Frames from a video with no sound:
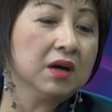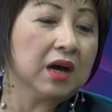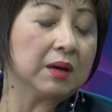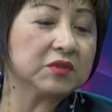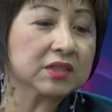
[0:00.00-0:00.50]

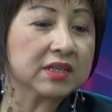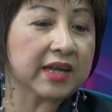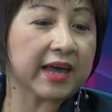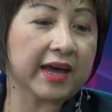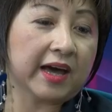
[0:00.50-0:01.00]
I'm just gonna
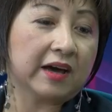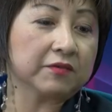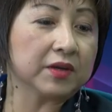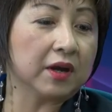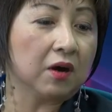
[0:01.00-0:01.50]
have
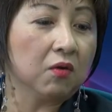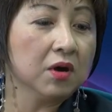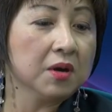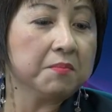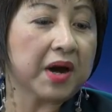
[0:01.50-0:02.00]
you know
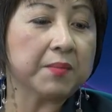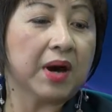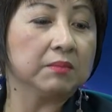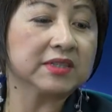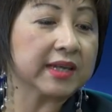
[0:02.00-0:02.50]
my
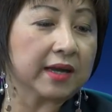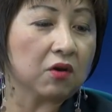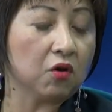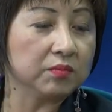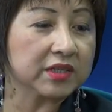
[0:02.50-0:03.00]
mom stay at
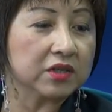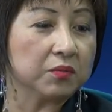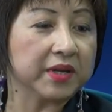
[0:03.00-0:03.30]
home still,